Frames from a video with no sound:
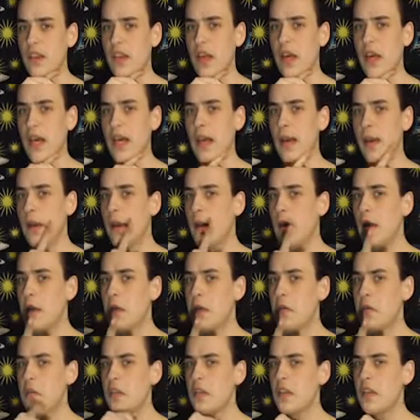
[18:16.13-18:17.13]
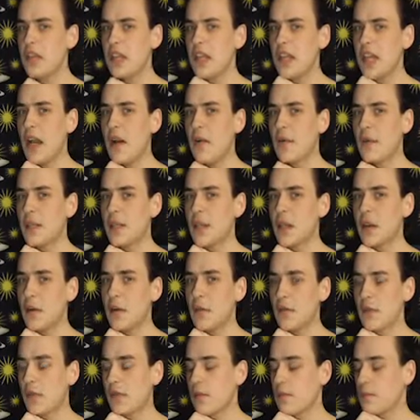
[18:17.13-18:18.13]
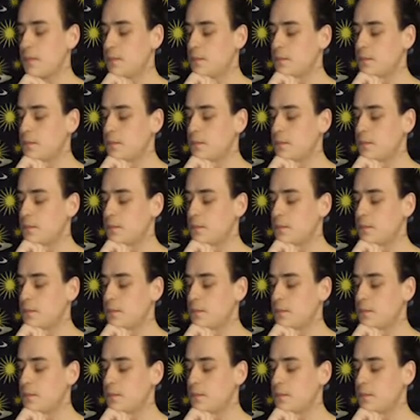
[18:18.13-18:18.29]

guy, see how it goes.